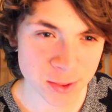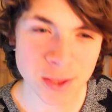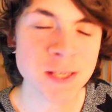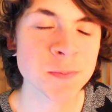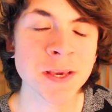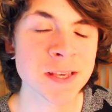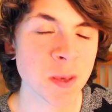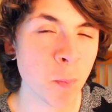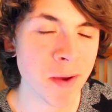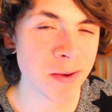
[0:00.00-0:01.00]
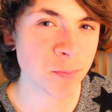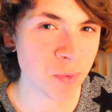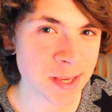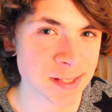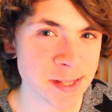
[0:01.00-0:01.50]
just because I'm wearing
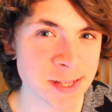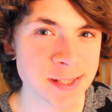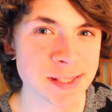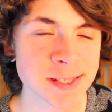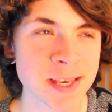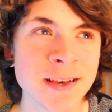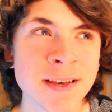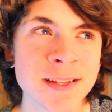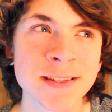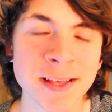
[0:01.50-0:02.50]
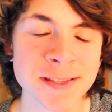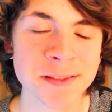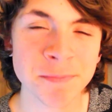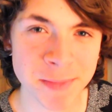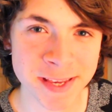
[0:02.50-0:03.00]
bracelets
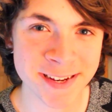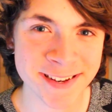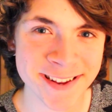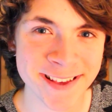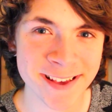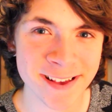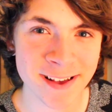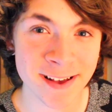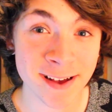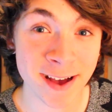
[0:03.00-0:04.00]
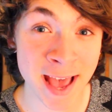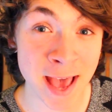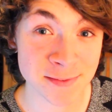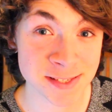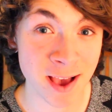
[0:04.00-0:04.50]
doesn't mean I
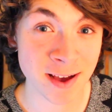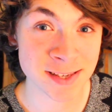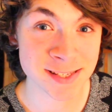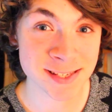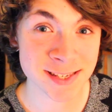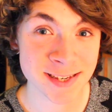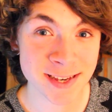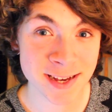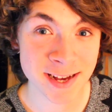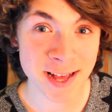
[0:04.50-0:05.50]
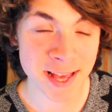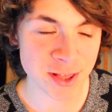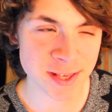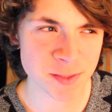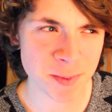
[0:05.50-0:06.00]
have scars,
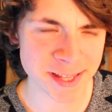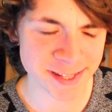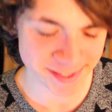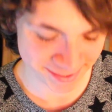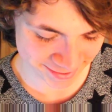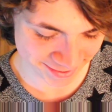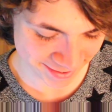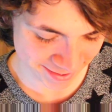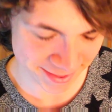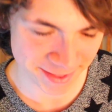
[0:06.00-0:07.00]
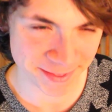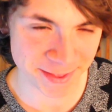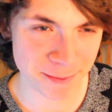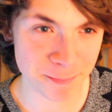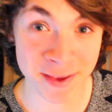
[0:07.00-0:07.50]
it just means
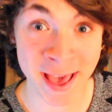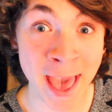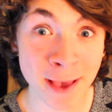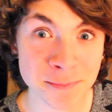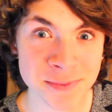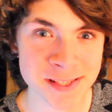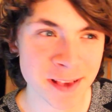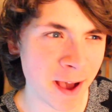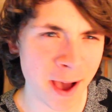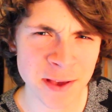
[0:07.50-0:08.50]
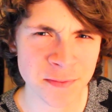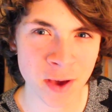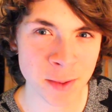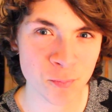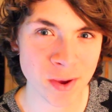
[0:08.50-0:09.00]
that perhaps I
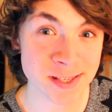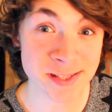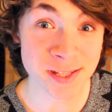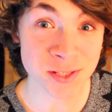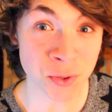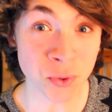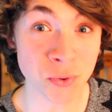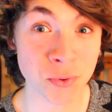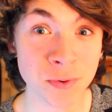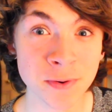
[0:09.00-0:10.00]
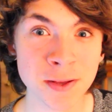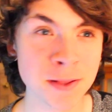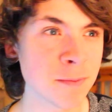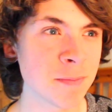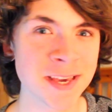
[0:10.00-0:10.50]
find bracelets cool,
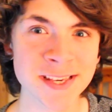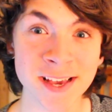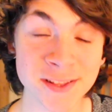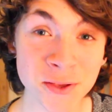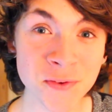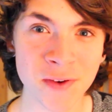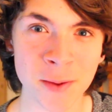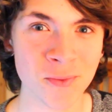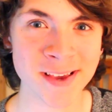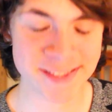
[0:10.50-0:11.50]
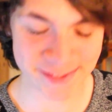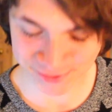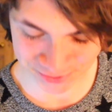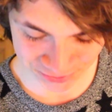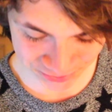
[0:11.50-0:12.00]
because I do find
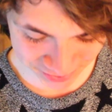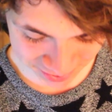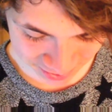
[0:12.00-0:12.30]
bracelets cool